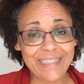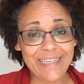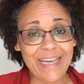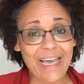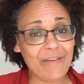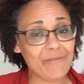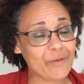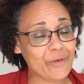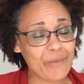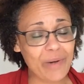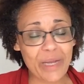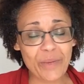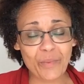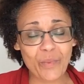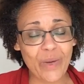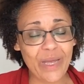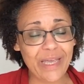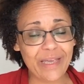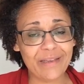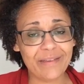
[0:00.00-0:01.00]
Have a
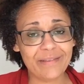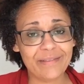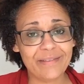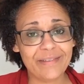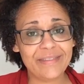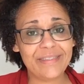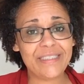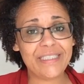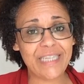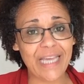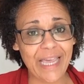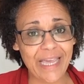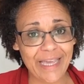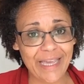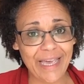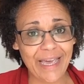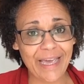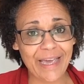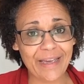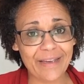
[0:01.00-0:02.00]
great week. Take
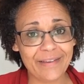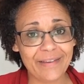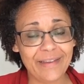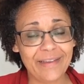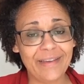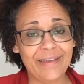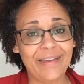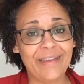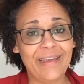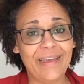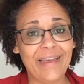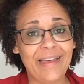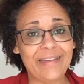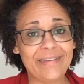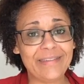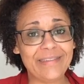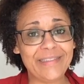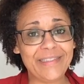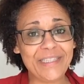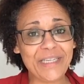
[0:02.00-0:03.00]
care.
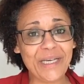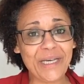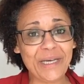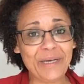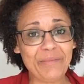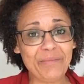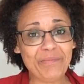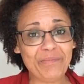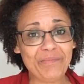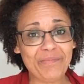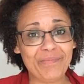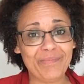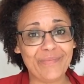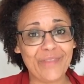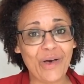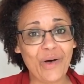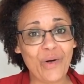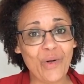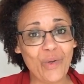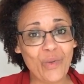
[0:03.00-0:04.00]
And
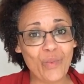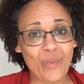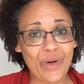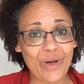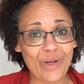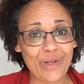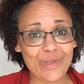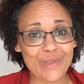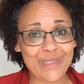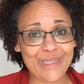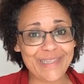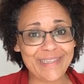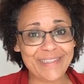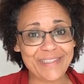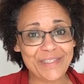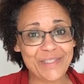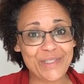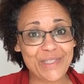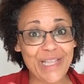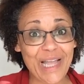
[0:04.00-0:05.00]
the whole world
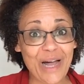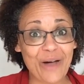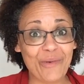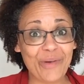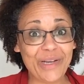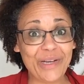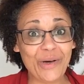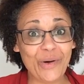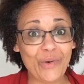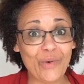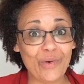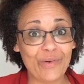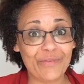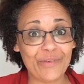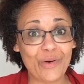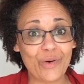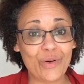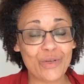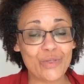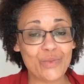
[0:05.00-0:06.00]
is now in awe, of
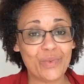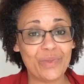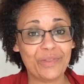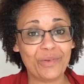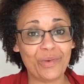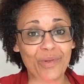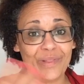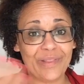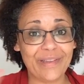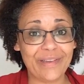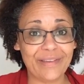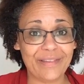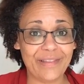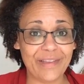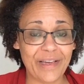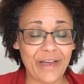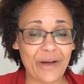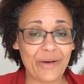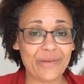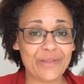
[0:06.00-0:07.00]
course, with all the
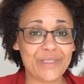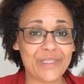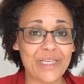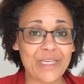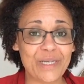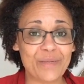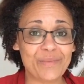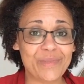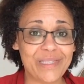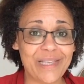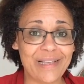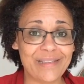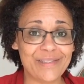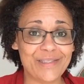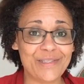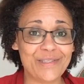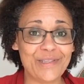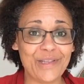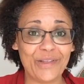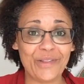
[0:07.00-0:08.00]
current
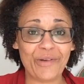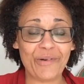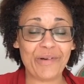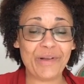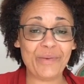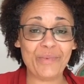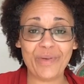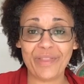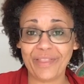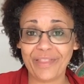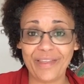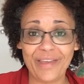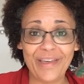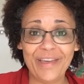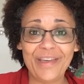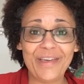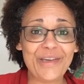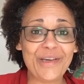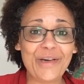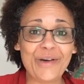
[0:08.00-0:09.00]
circumstances, not only with
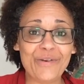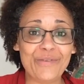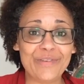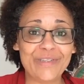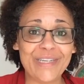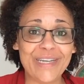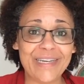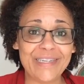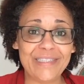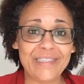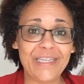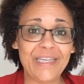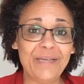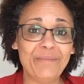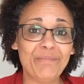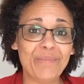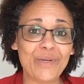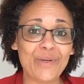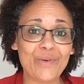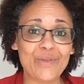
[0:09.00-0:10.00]

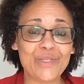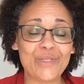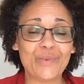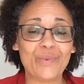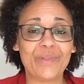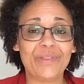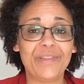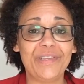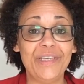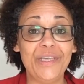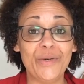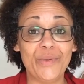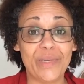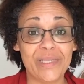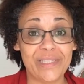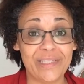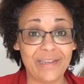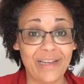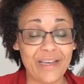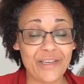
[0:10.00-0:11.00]
COVID-19, but also with the
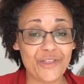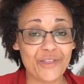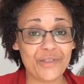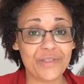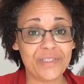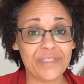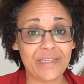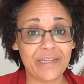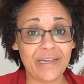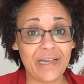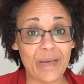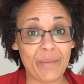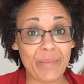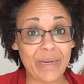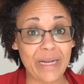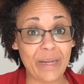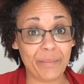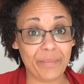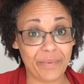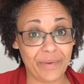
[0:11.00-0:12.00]
US elections that are
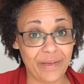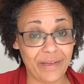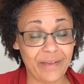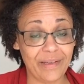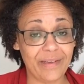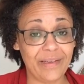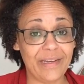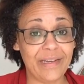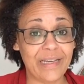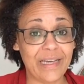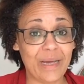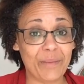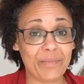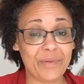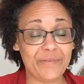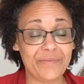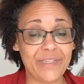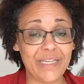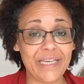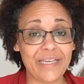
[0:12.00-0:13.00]
coming up in a
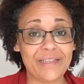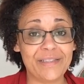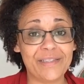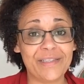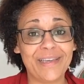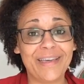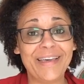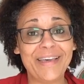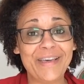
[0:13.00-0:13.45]
couple of days.